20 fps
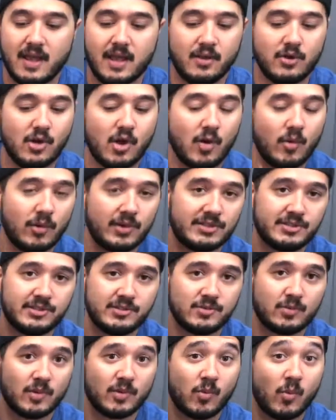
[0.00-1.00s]
No
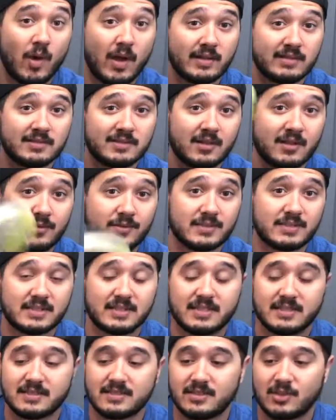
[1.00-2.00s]
issues with wet
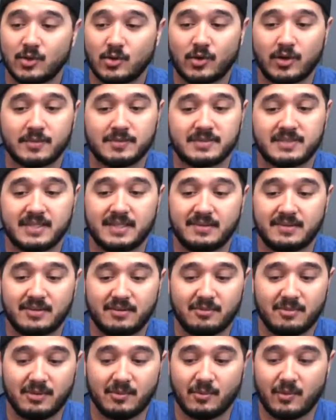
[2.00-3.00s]
surfaces. The grip seems
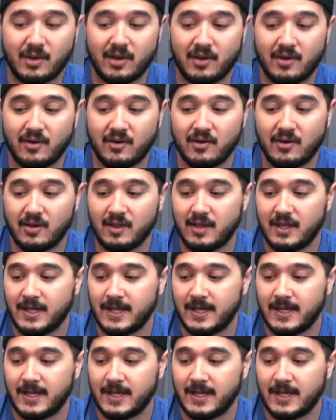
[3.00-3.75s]
to have been well.